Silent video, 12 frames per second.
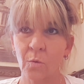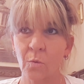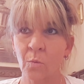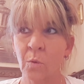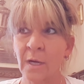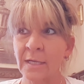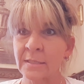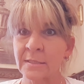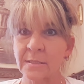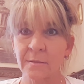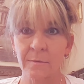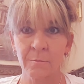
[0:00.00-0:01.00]

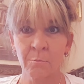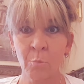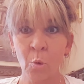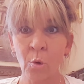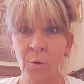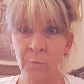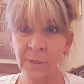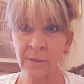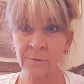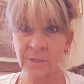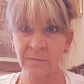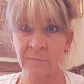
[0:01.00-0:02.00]
was more real
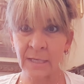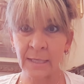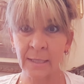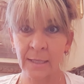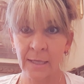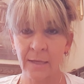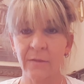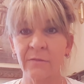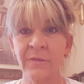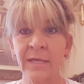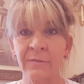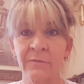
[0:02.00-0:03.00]
to me
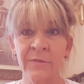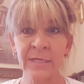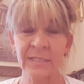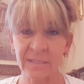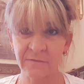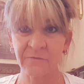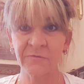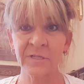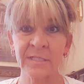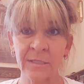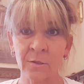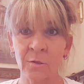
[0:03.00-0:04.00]
than this
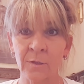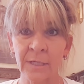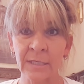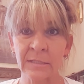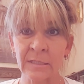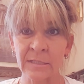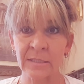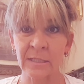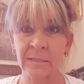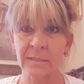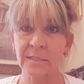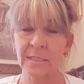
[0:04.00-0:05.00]
physical
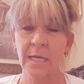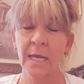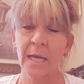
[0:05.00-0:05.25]
existence.